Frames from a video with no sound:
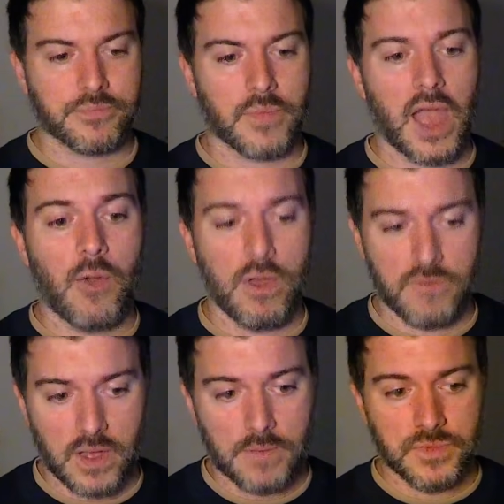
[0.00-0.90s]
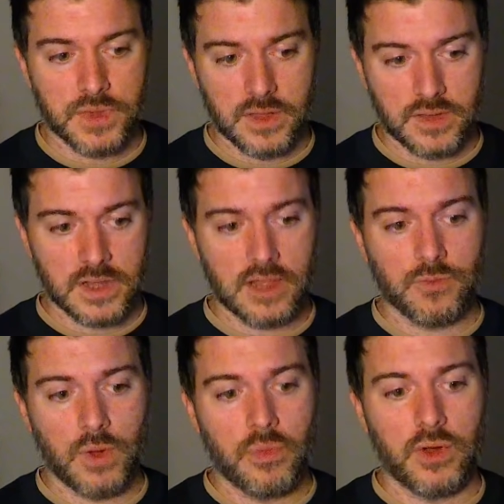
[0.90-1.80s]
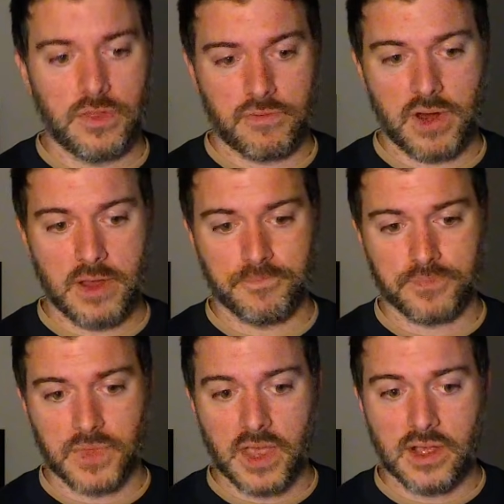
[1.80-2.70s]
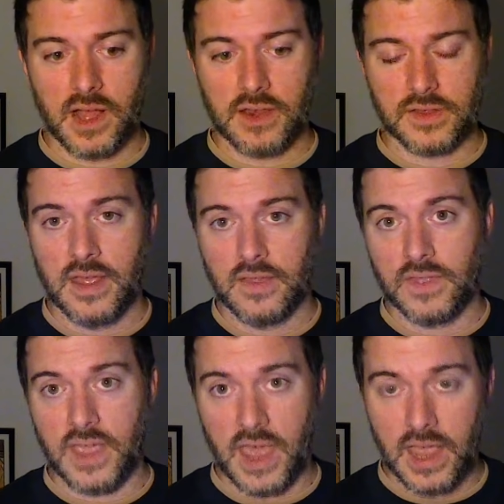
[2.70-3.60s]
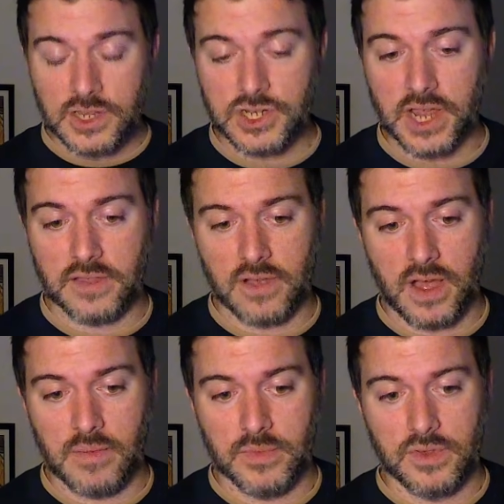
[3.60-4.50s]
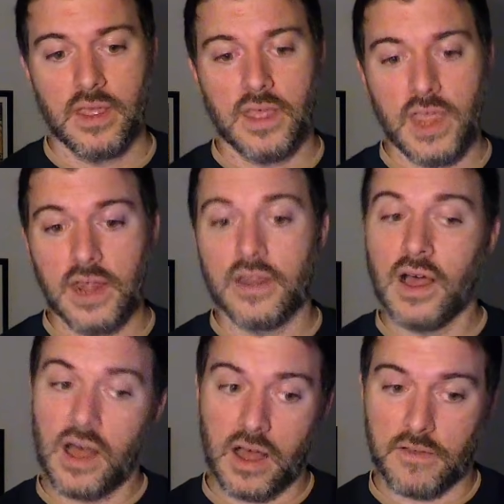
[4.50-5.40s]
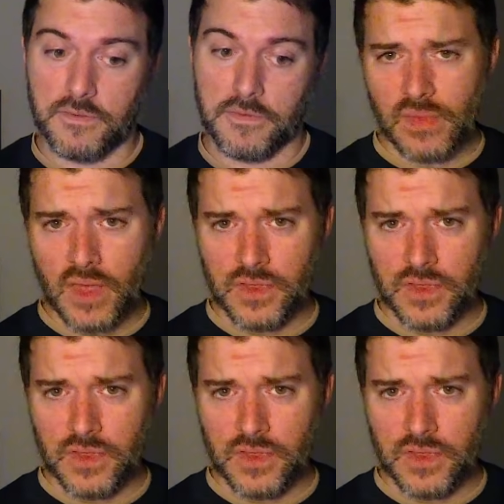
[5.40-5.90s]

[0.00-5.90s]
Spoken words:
However, in TLS 1.3, they cut the handshake times in half.